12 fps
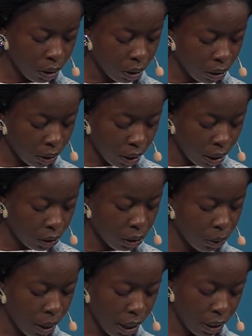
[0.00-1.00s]
The
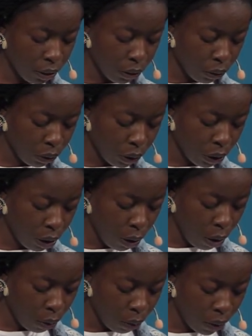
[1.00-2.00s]
Natural History
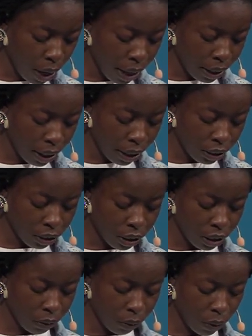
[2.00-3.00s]
of an
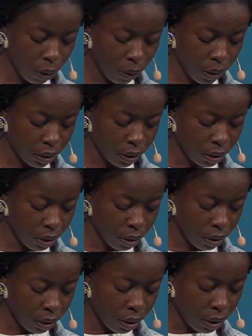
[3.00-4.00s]
Ancient Forest,
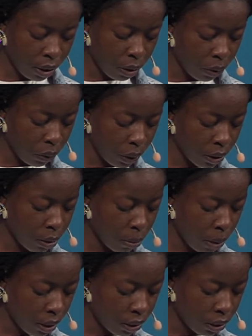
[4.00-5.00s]
Chris
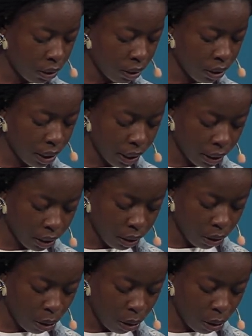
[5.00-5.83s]
Maser said,